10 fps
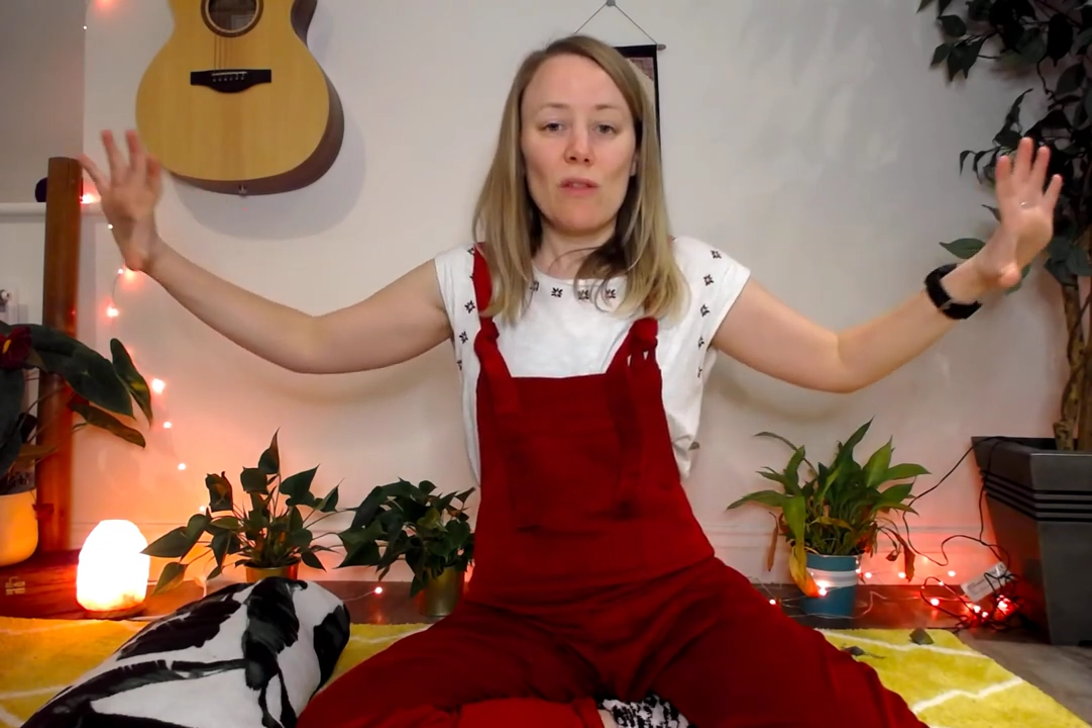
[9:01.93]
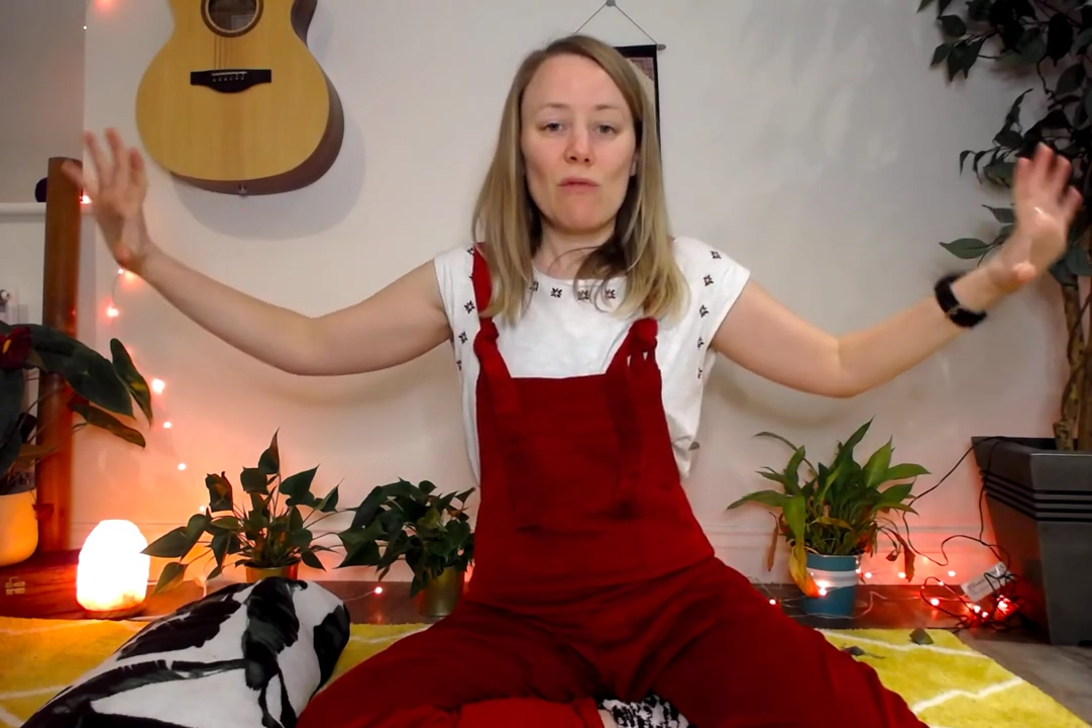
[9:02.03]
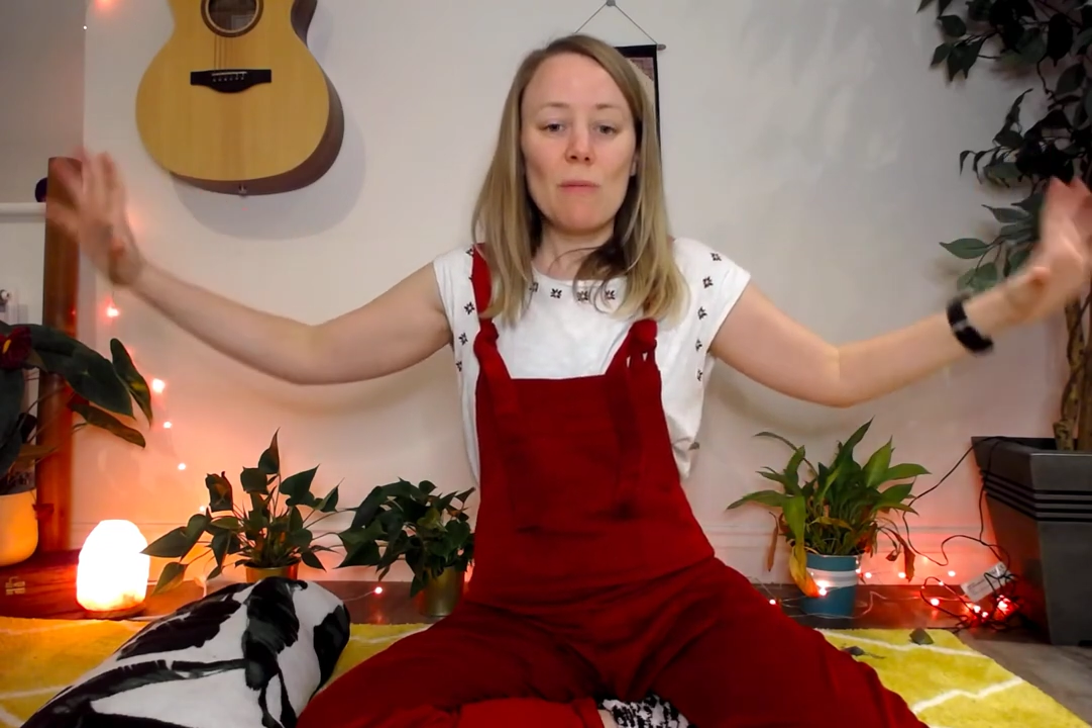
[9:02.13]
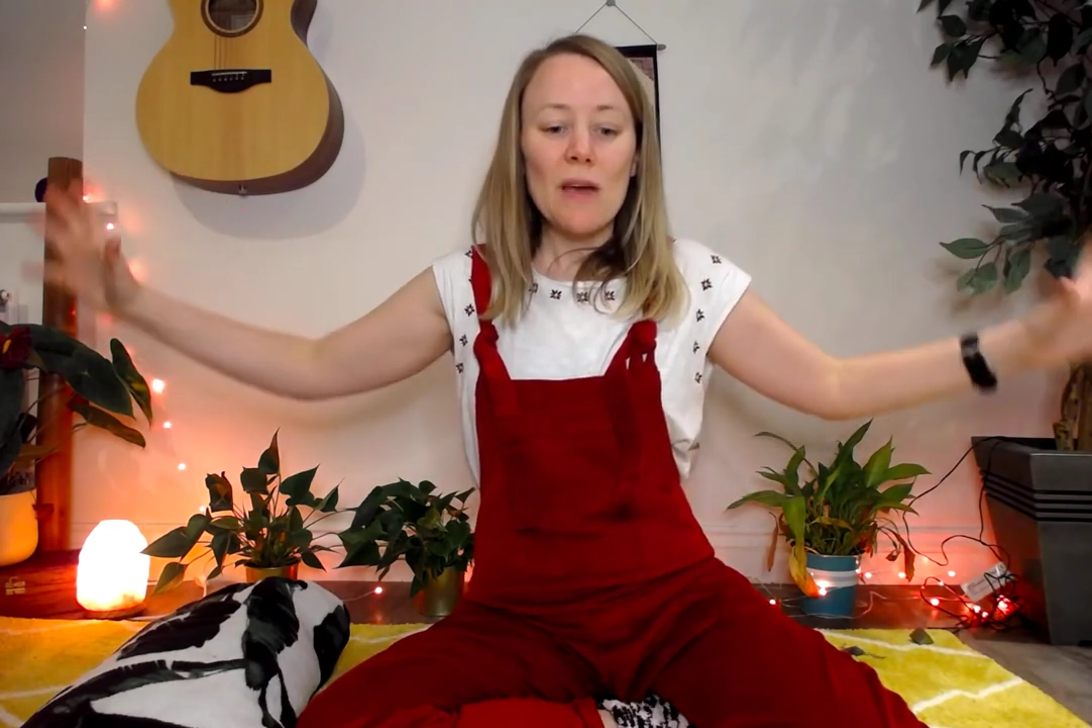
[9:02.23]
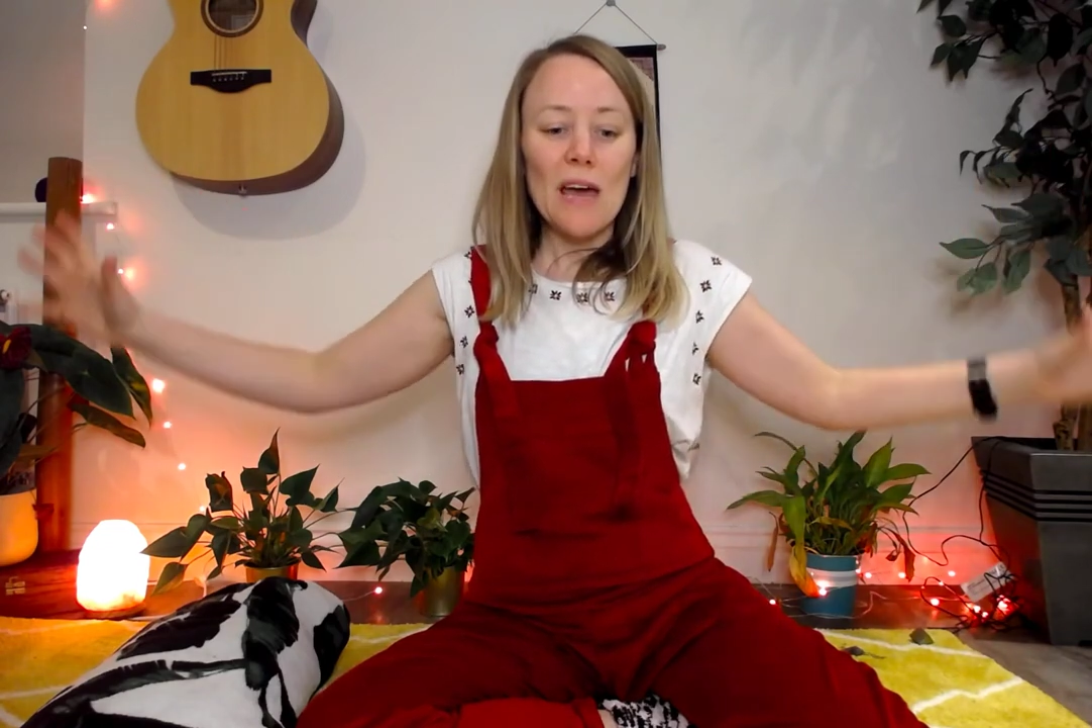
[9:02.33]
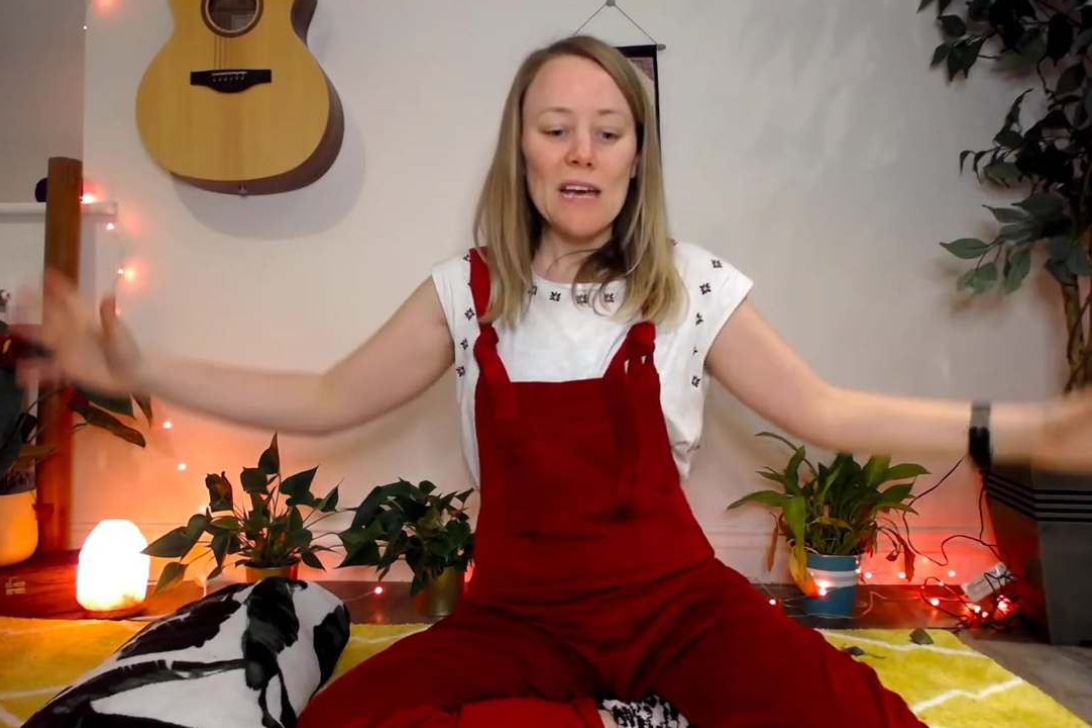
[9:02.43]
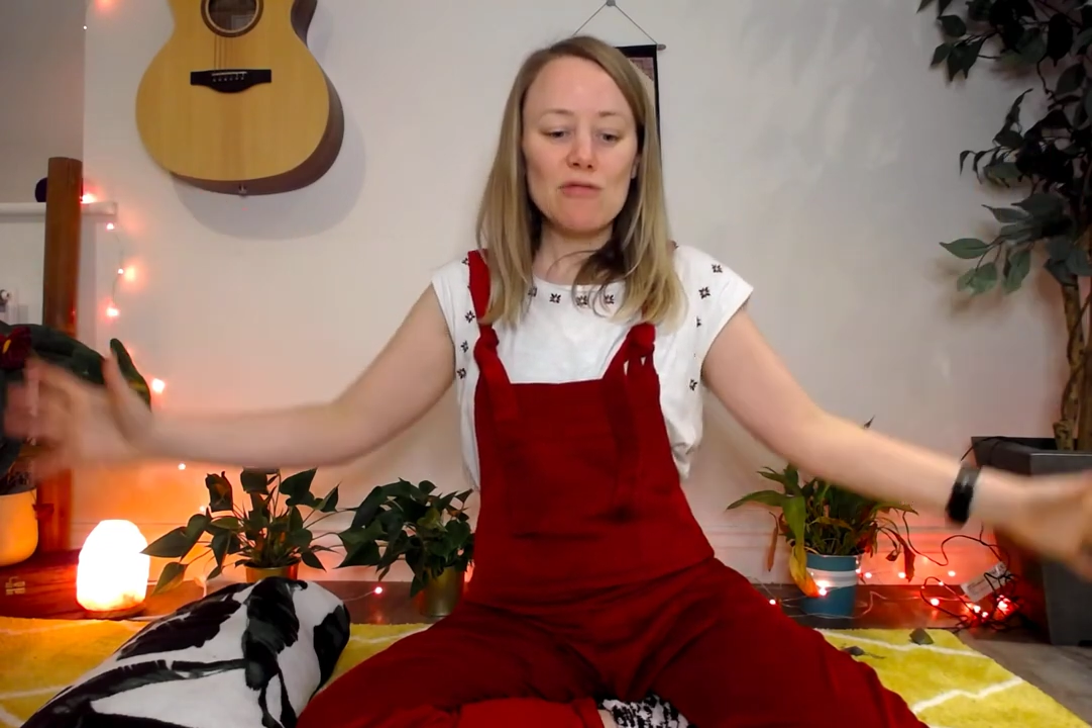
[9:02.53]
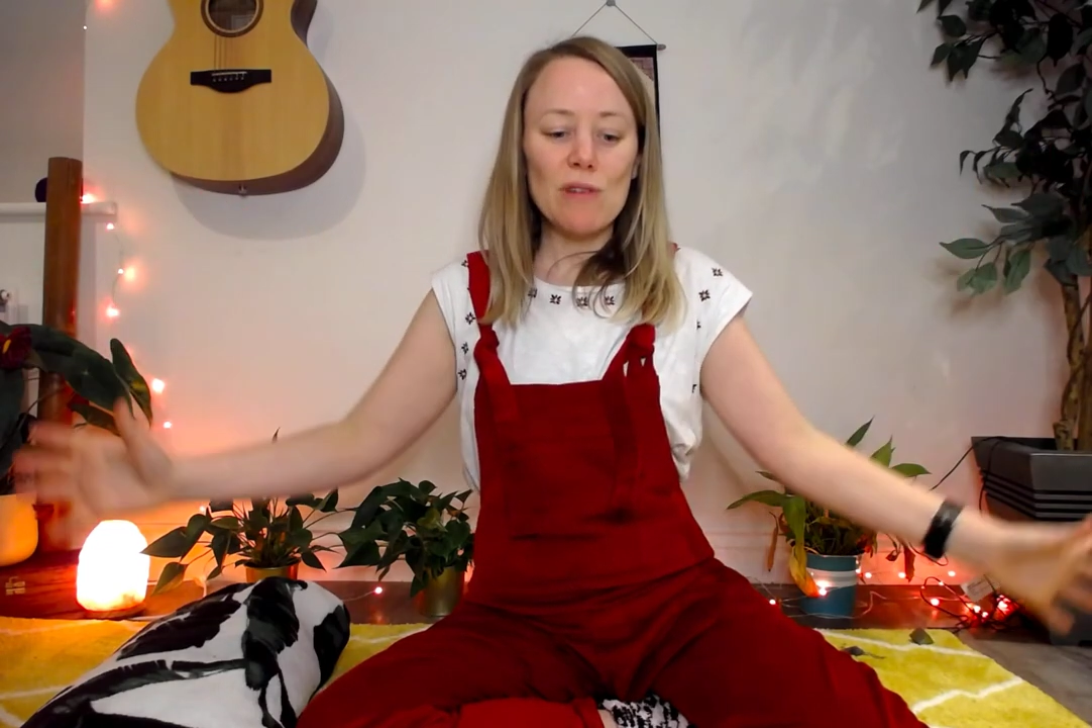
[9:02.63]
the ribcage,